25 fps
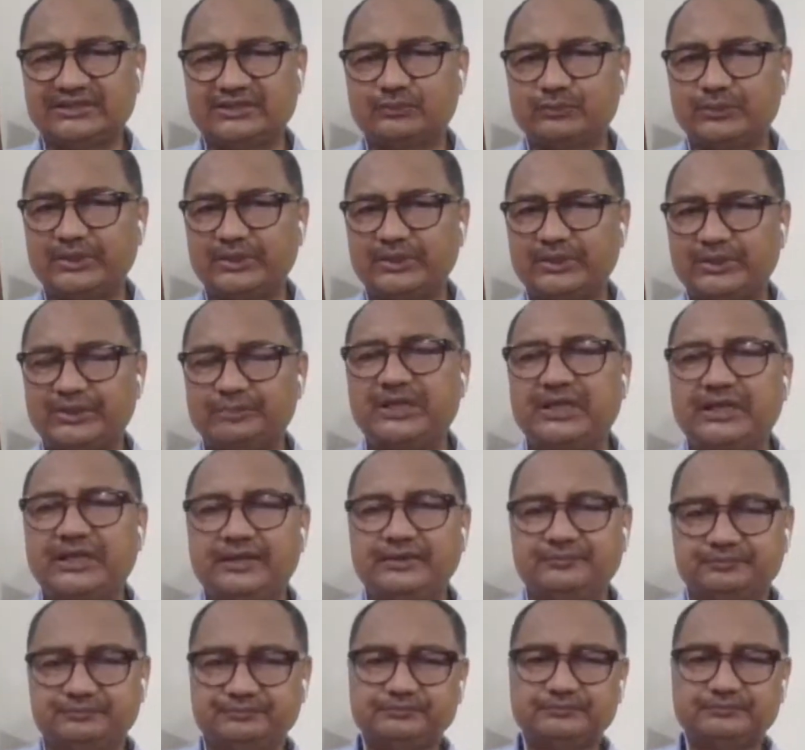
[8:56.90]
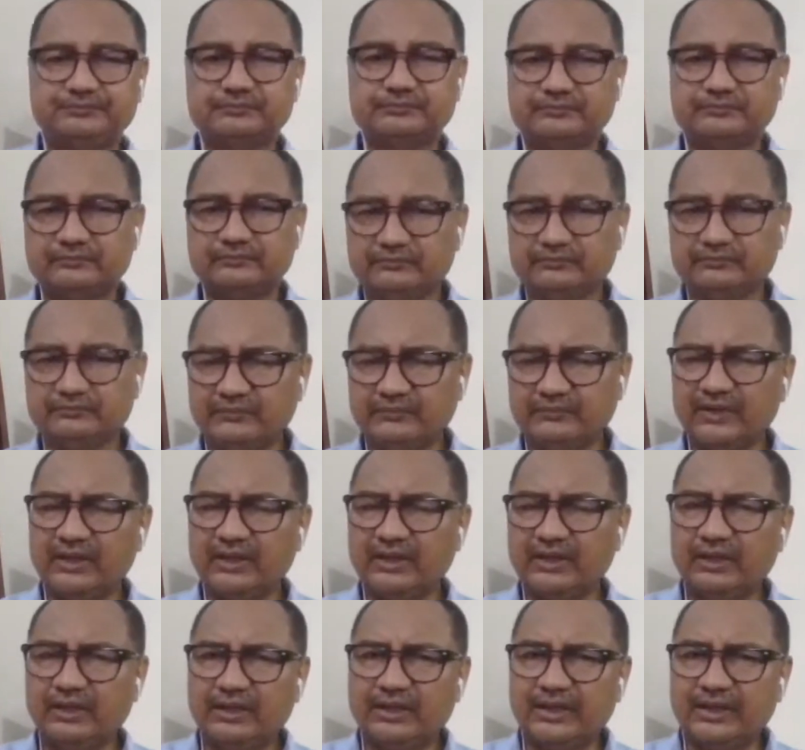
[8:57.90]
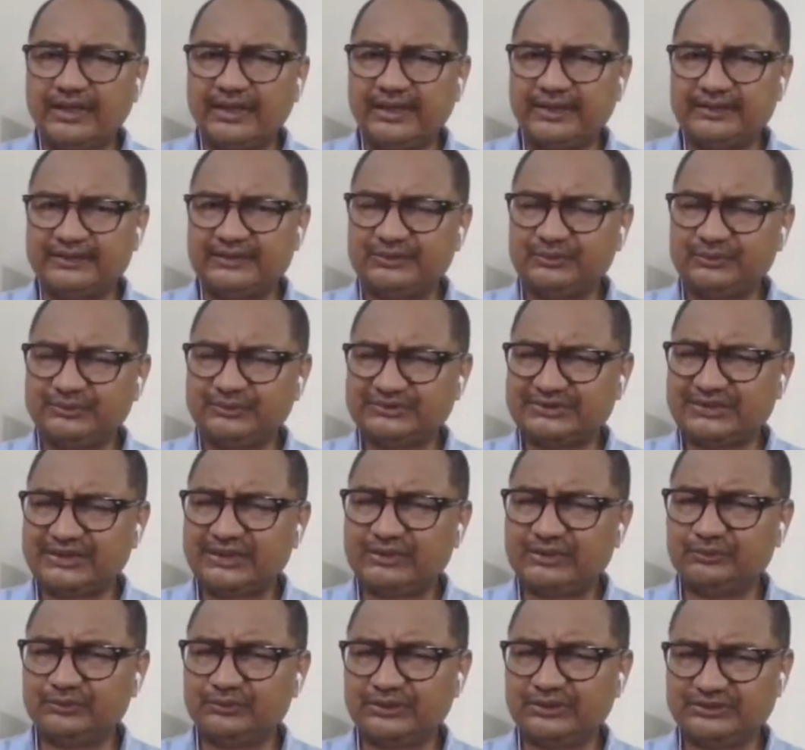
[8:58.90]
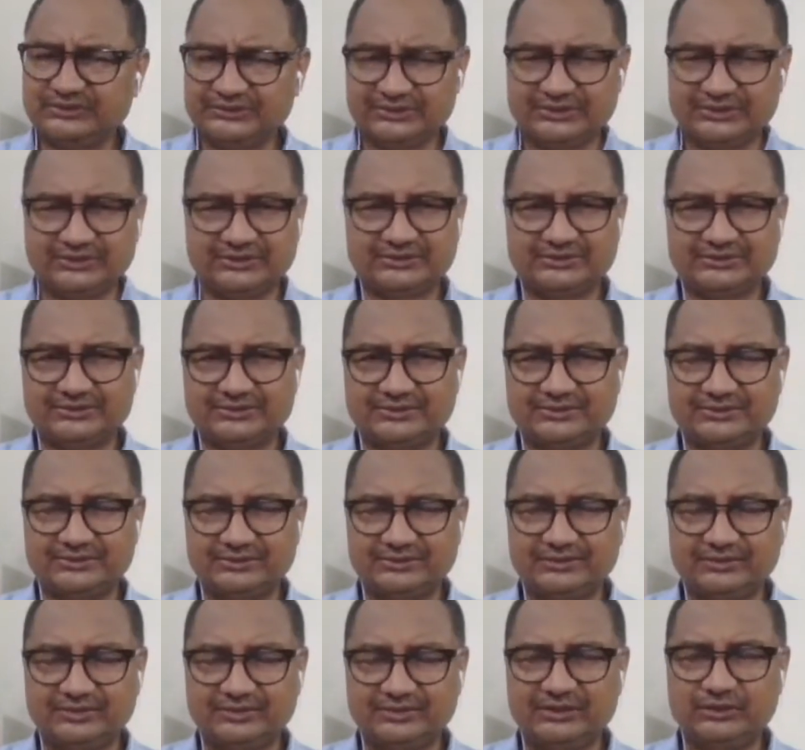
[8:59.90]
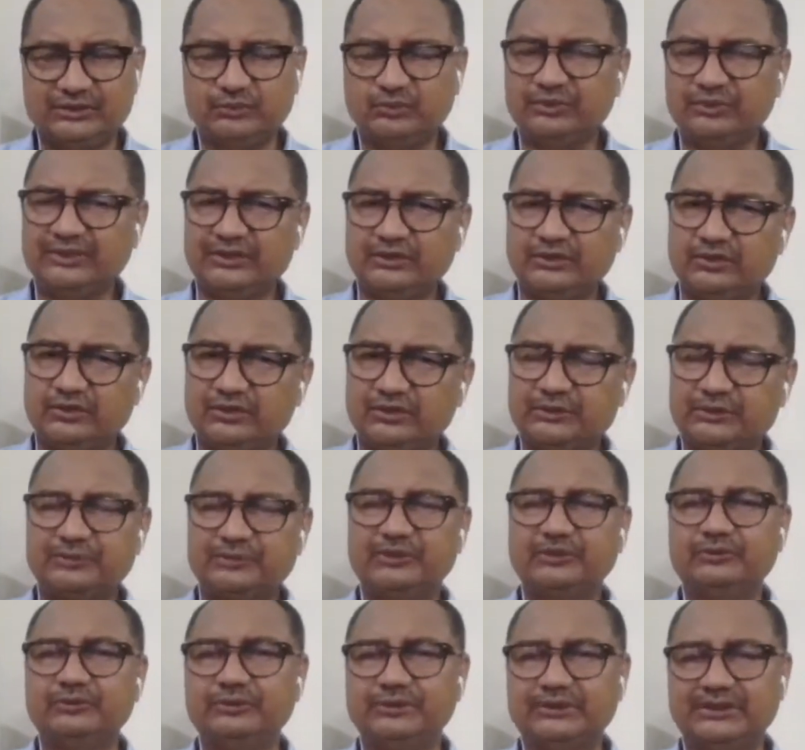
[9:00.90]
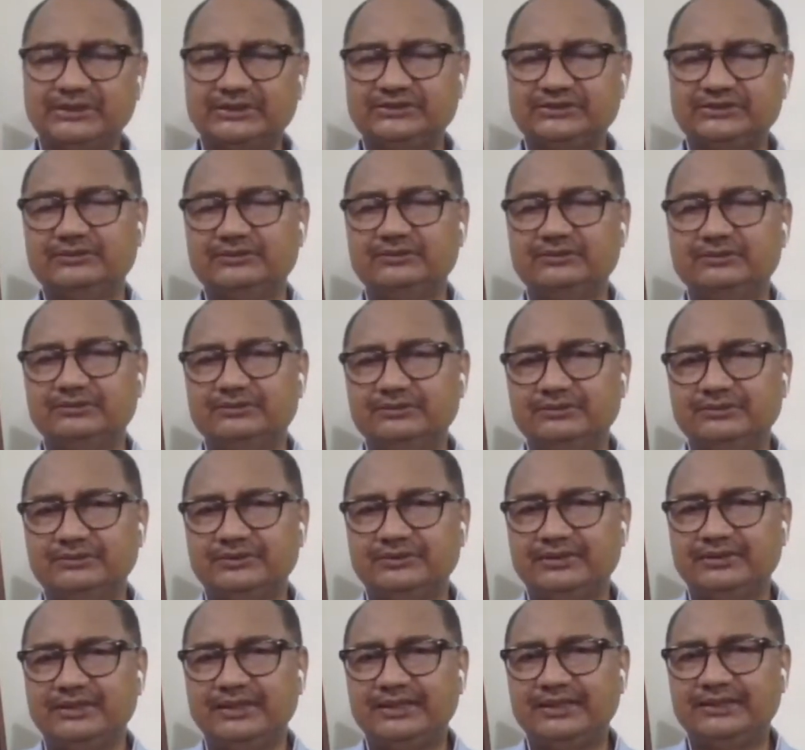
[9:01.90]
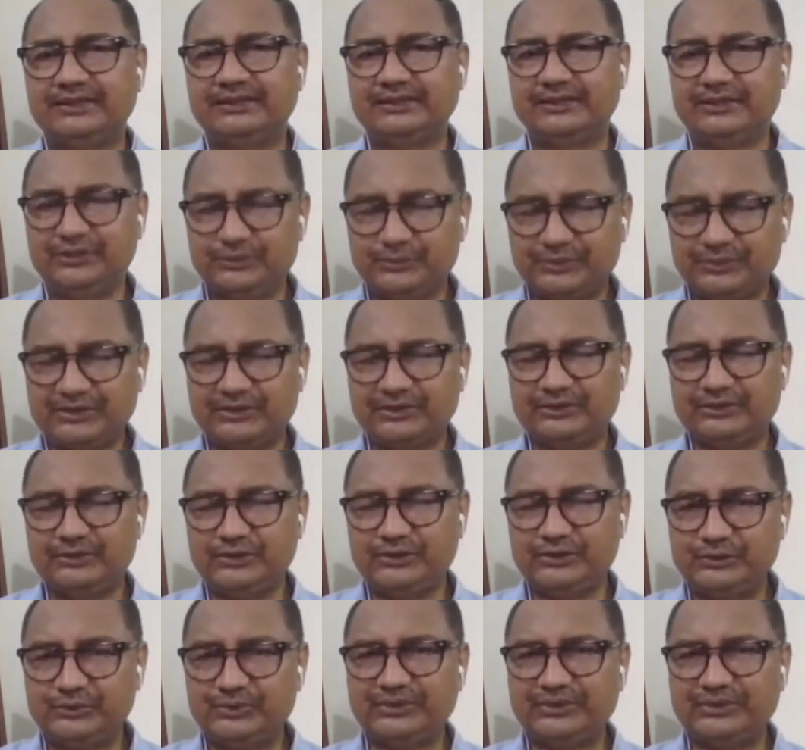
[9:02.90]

uh, in the in the days that went by. And he was an educationist. He told a lot about education